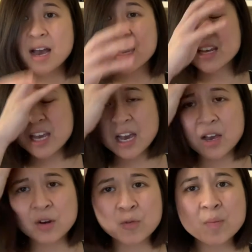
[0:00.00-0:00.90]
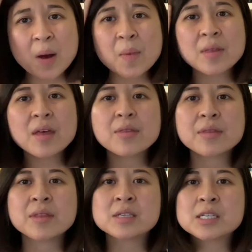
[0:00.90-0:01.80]
And again, remember that
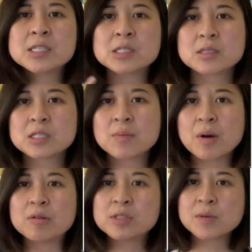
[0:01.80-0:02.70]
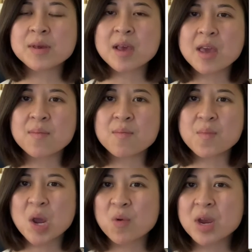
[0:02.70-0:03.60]
this is supposed to be a
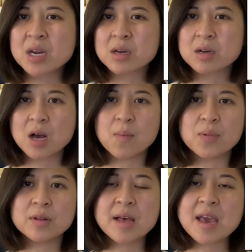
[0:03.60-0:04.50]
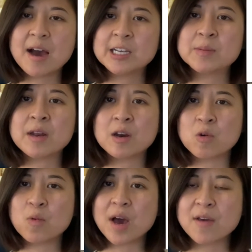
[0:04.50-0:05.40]
married couple, a husband and a
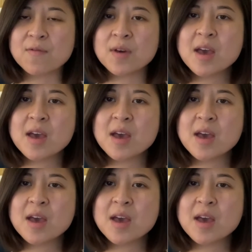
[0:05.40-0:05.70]
wife.